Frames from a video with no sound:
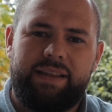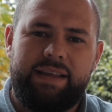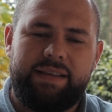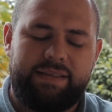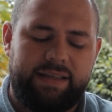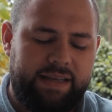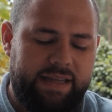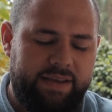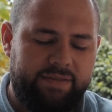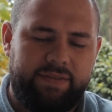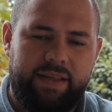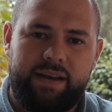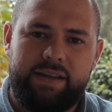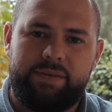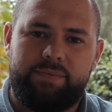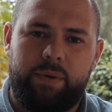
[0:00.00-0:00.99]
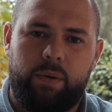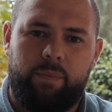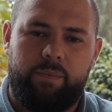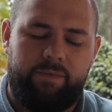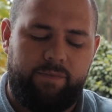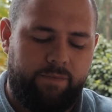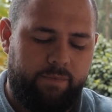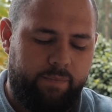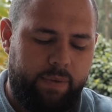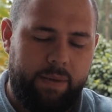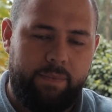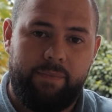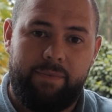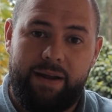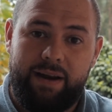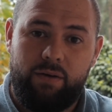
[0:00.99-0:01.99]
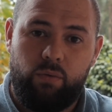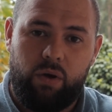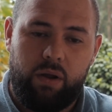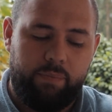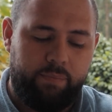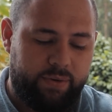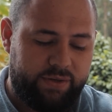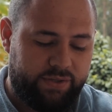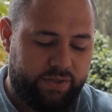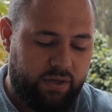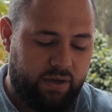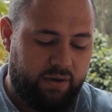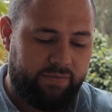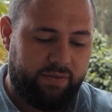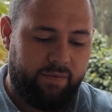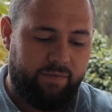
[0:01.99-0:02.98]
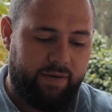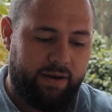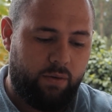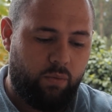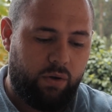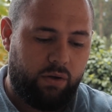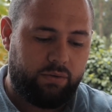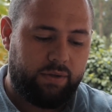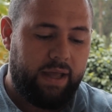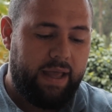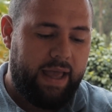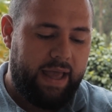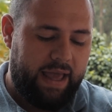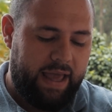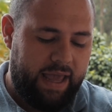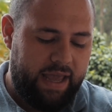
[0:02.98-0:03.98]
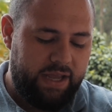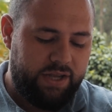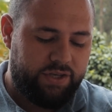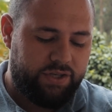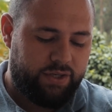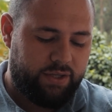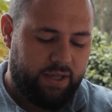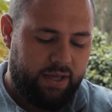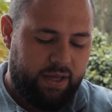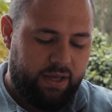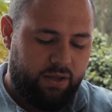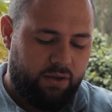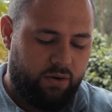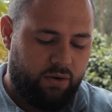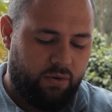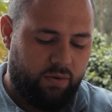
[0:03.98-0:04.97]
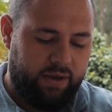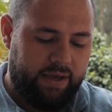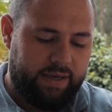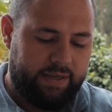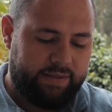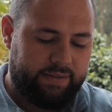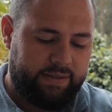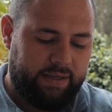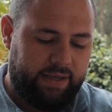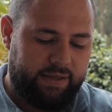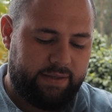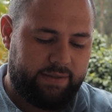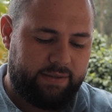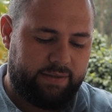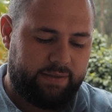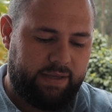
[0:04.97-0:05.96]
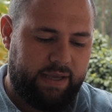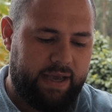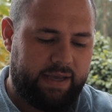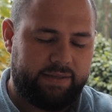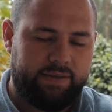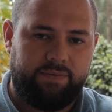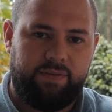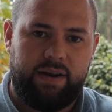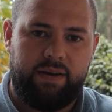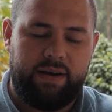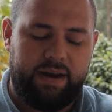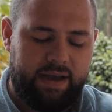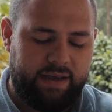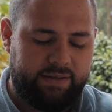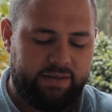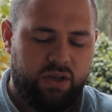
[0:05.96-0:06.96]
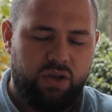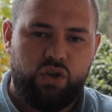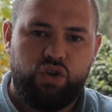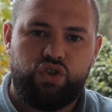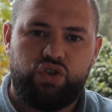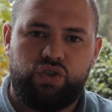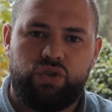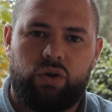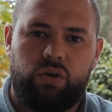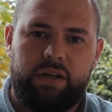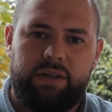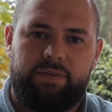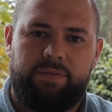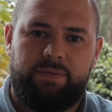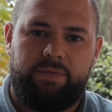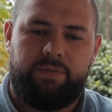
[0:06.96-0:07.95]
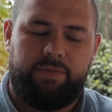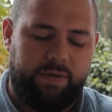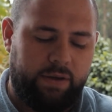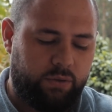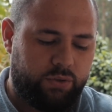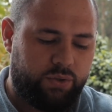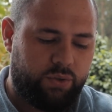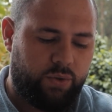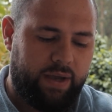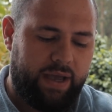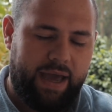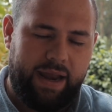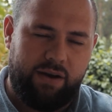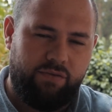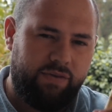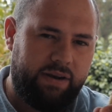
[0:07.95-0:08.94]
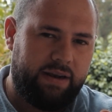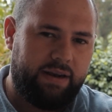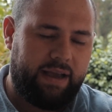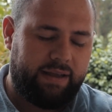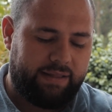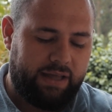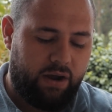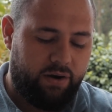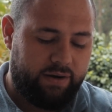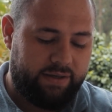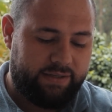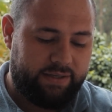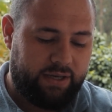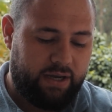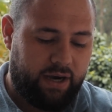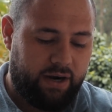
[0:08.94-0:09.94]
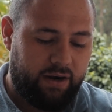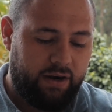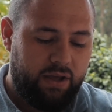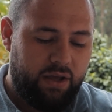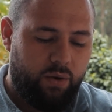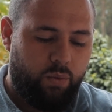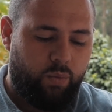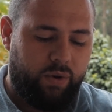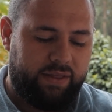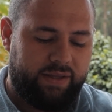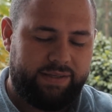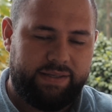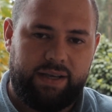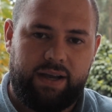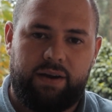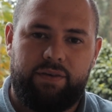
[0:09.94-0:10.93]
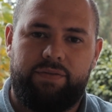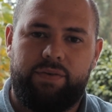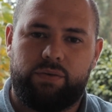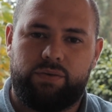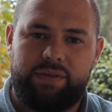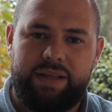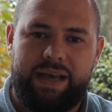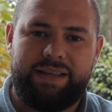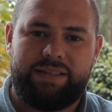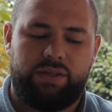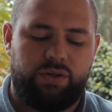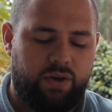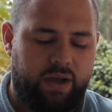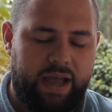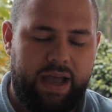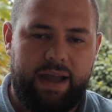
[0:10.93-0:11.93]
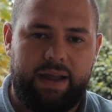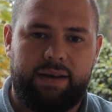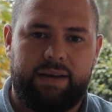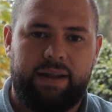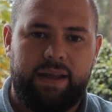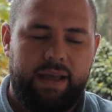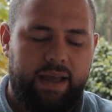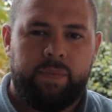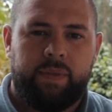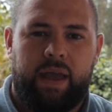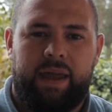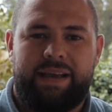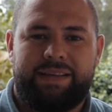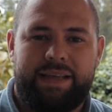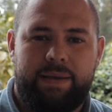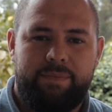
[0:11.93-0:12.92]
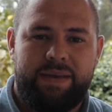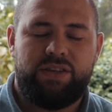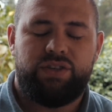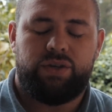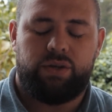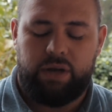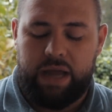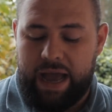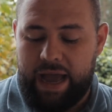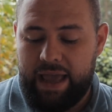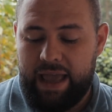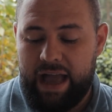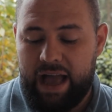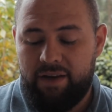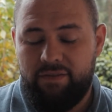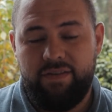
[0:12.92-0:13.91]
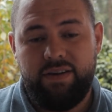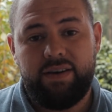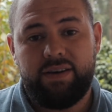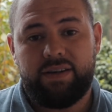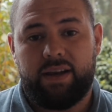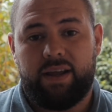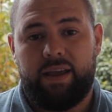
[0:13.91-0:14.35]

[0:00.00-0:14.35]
it's a leaf that is been very well preserved and very well aged. You know, it has a very nice solid feel to it, and I really like that on a cigar, when the cigar feels nice in your hand. And as I mentioned, I haven't